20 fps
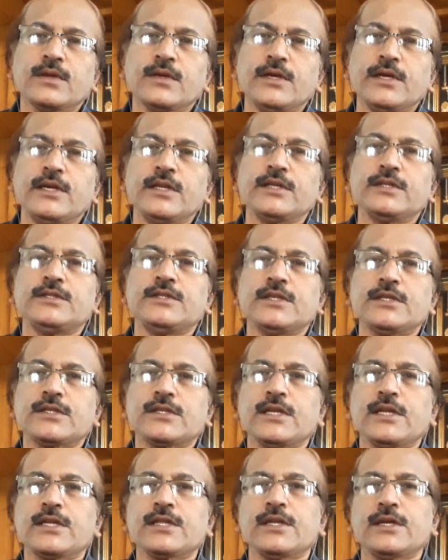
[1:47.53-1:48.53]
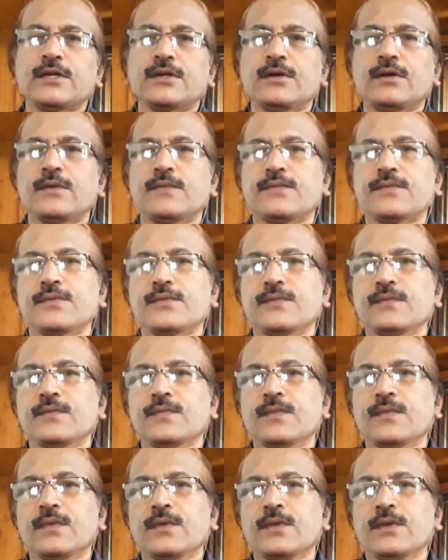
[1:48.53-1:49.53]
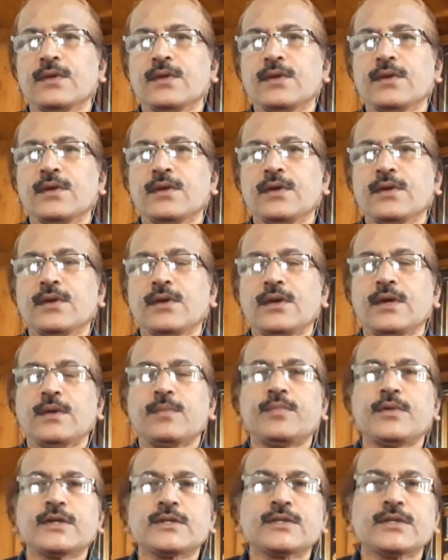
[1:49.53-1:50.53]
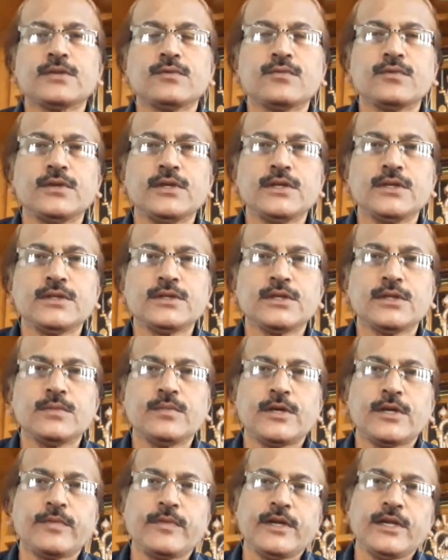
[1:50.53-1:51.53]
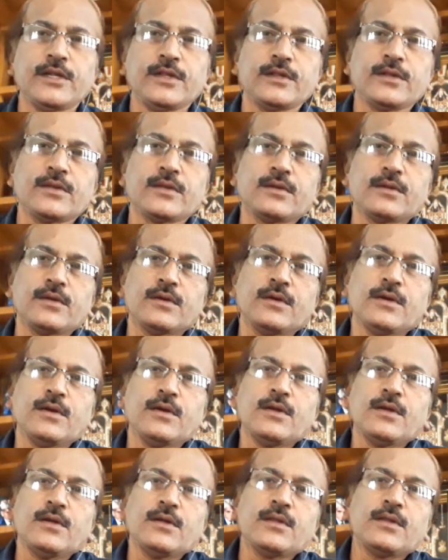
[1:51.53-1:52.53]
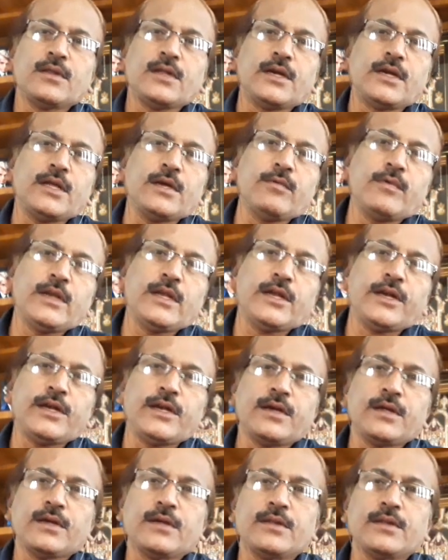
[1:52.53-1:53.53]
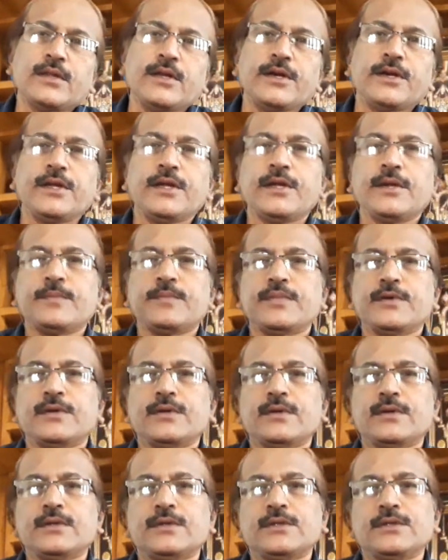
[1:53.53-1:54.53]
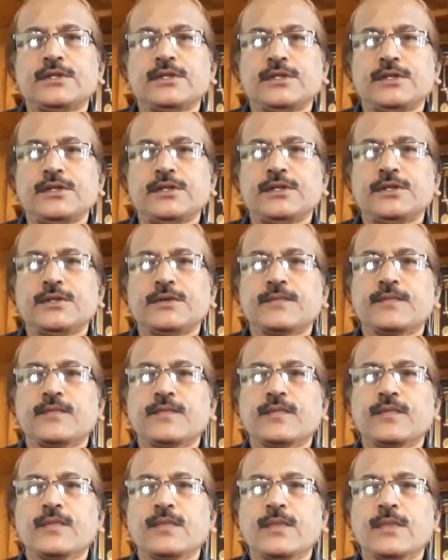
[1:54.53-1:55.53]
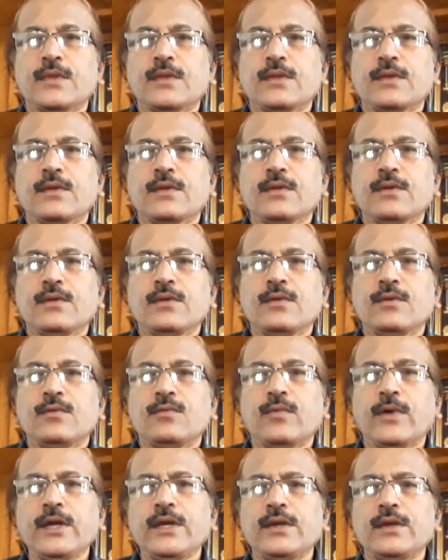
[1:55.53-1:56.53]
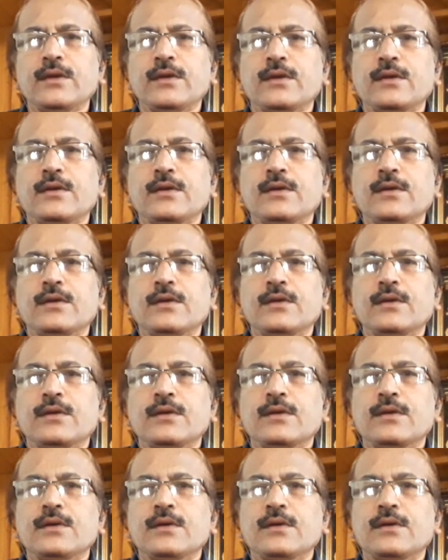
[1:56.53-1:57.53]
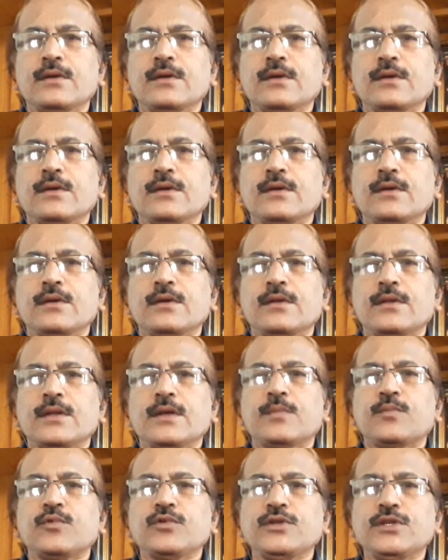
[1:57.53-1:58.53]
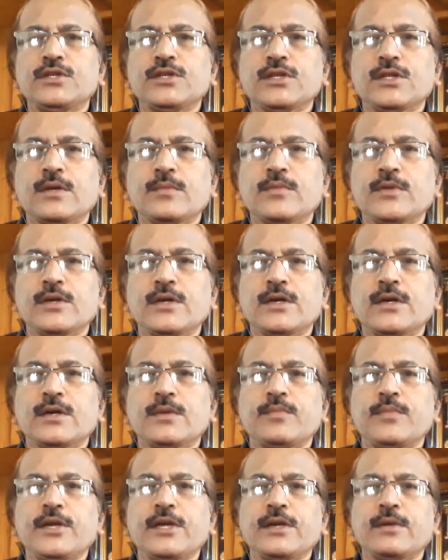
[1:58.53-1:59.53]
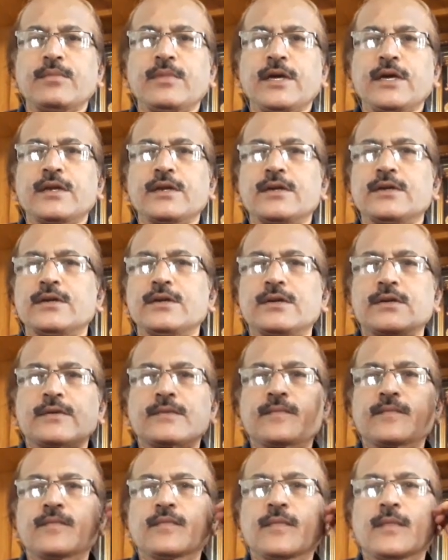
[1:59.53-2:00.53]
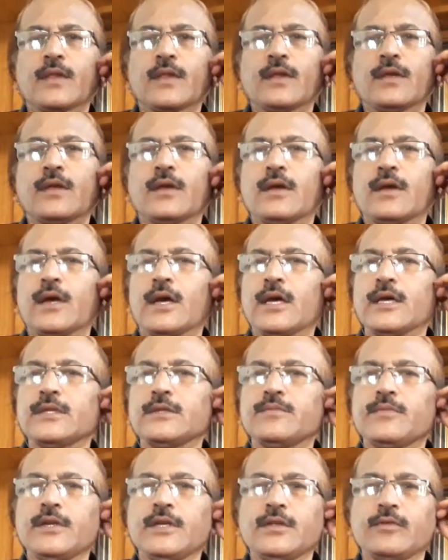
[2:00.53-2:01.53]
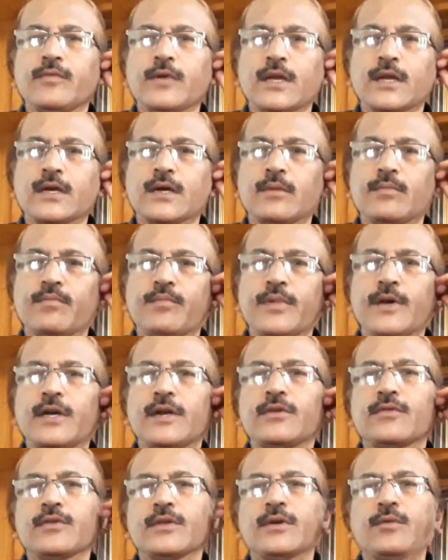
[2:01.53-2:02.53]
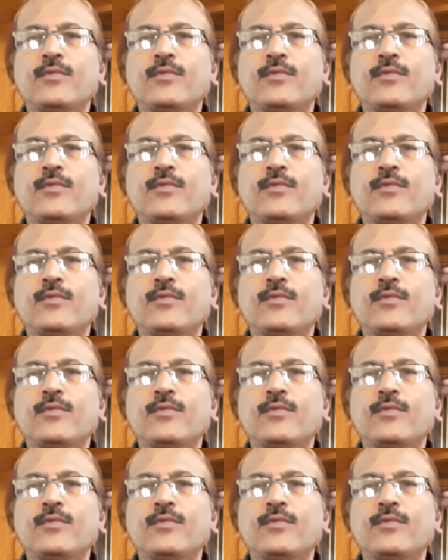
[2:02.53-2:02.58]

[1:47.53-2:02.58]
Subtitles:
It is just like that of a person who is in between the devil and the deep sea. Why the position of the paying banker has been well compared to the